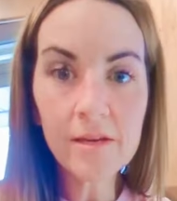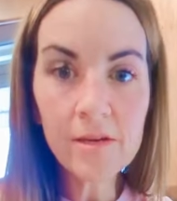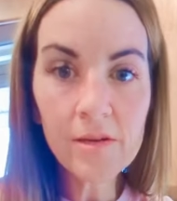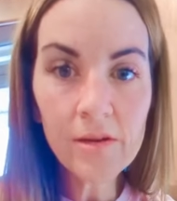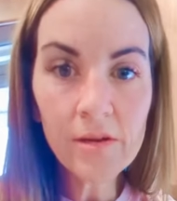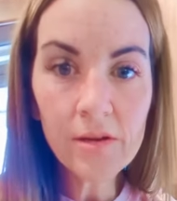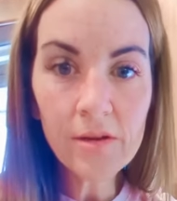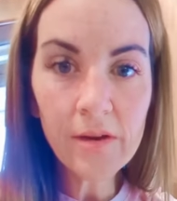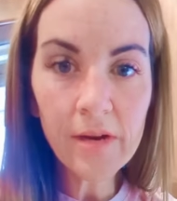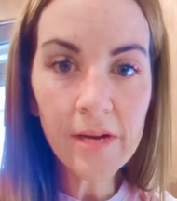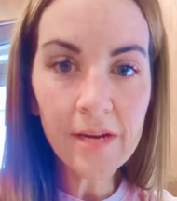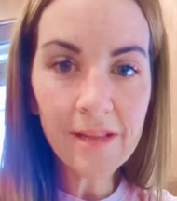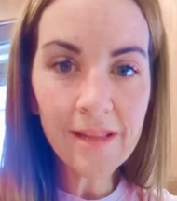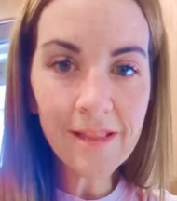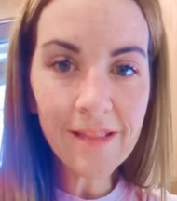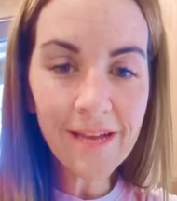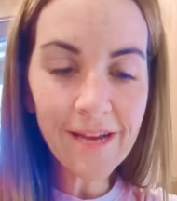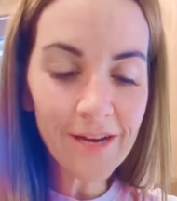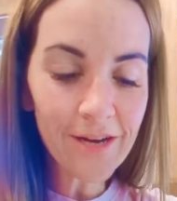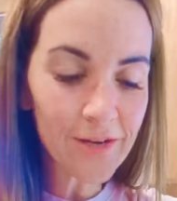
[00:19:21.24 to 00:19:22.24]
right in
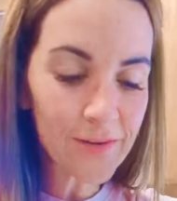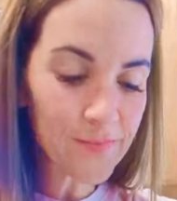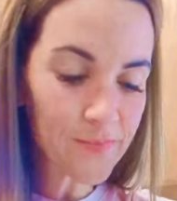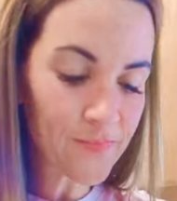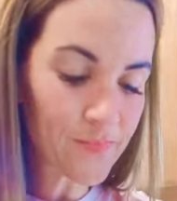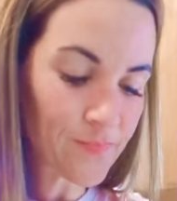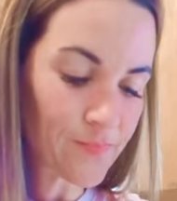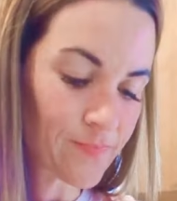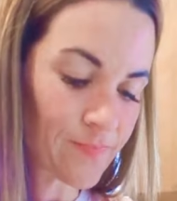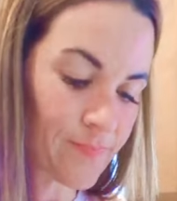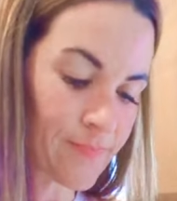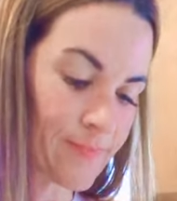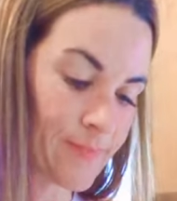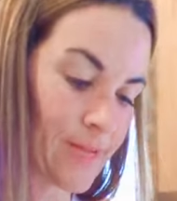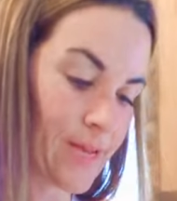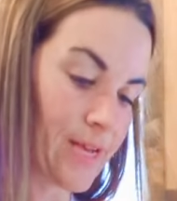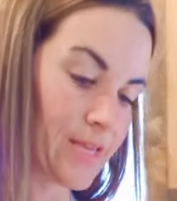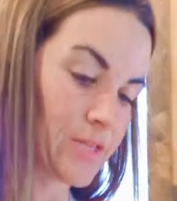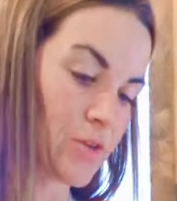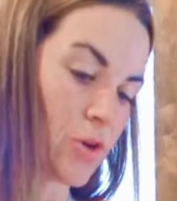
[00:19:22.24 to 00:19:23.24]
there.
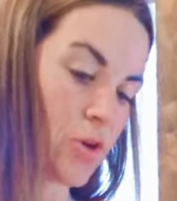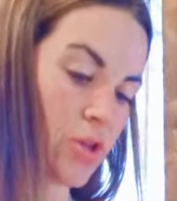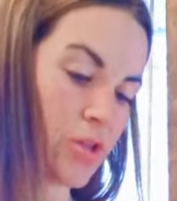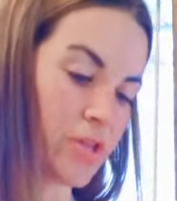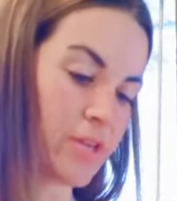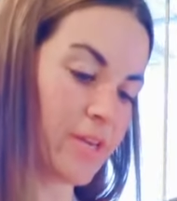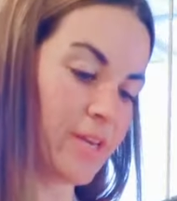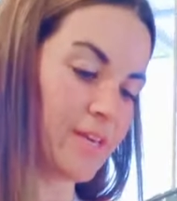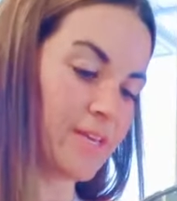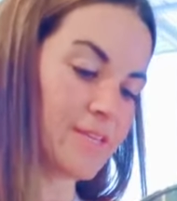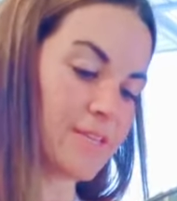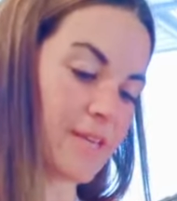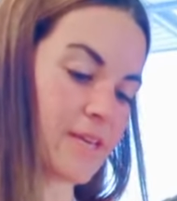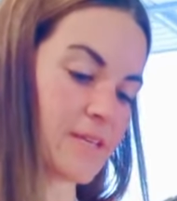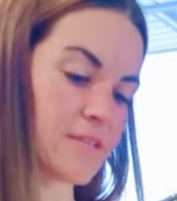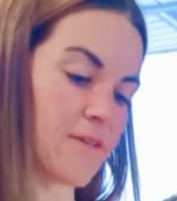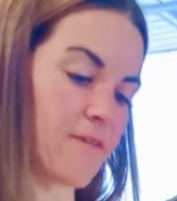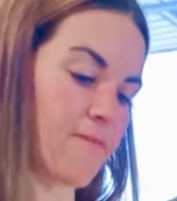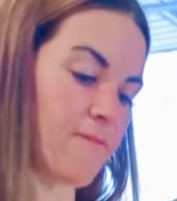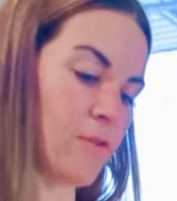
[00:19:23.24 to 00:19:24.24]
That's all it is. It's
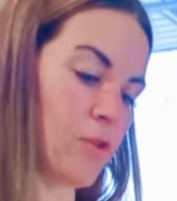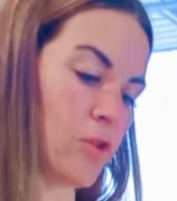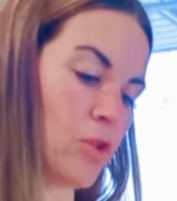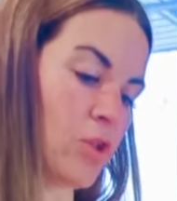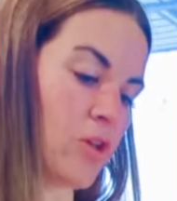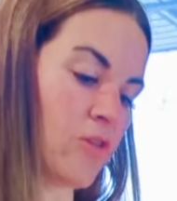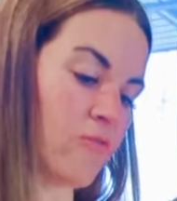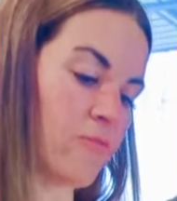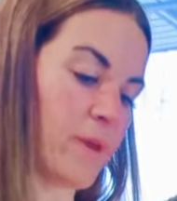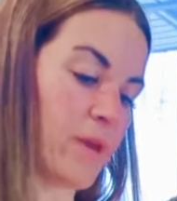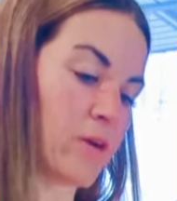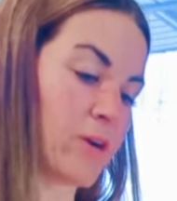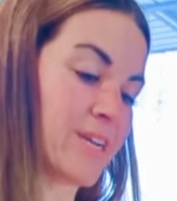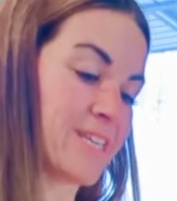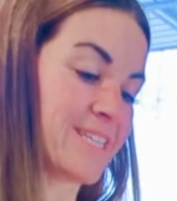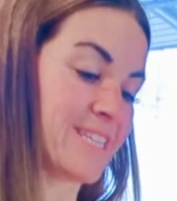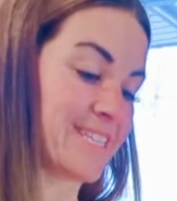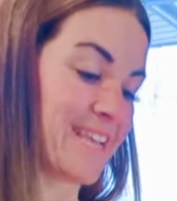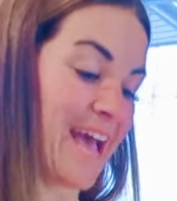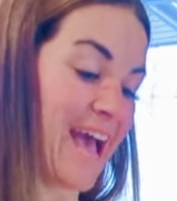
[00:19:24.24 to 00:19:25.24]
full of berries.
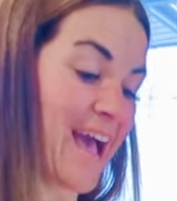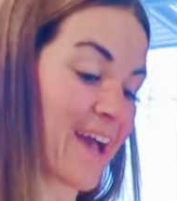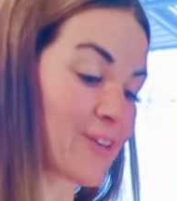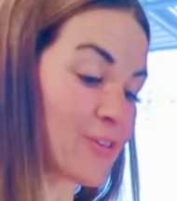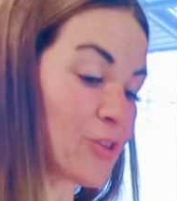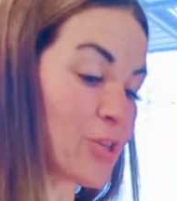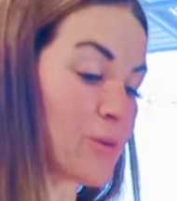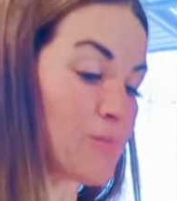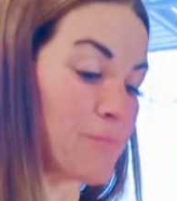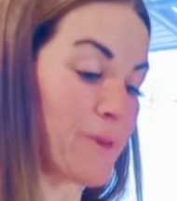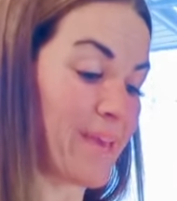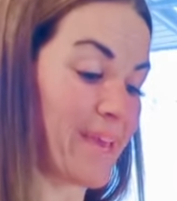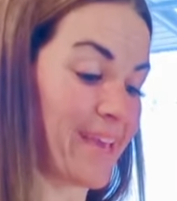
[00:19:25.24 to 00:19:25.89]
It's actually pink.